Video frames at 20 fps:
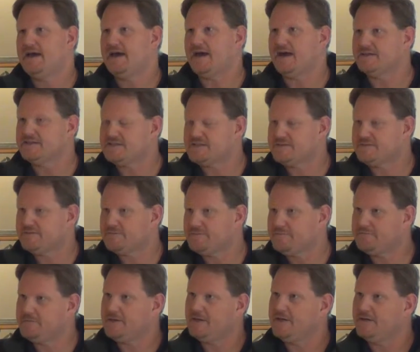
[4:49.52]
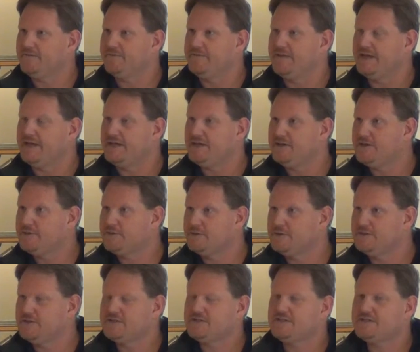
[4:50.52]
out of the
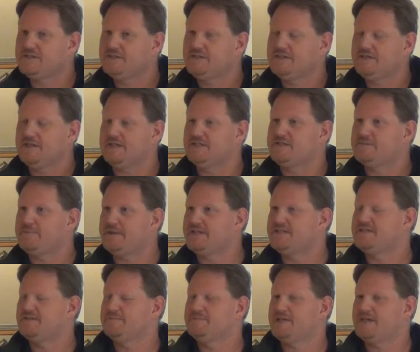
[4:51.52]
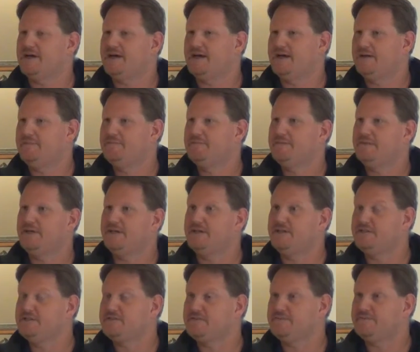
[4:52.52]
indoors, and spend some time and
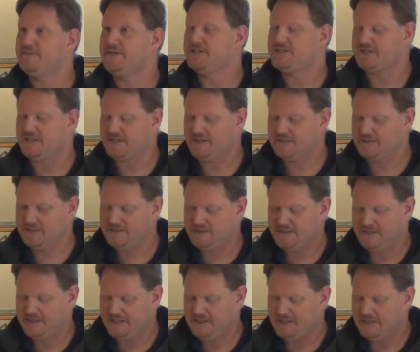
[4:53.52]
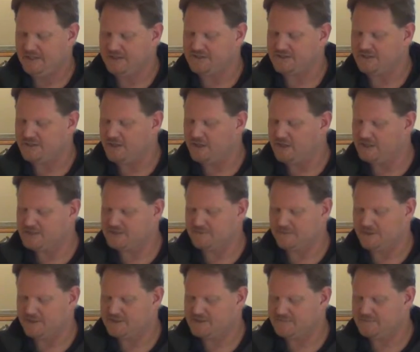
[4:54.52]
do some fishing. It's an awesome,
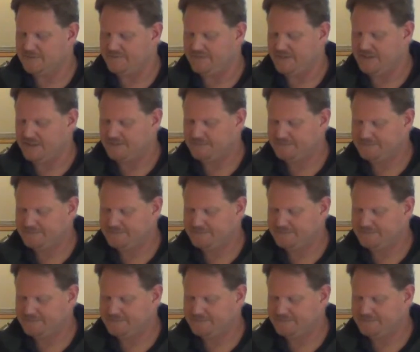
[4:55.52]
awesome event.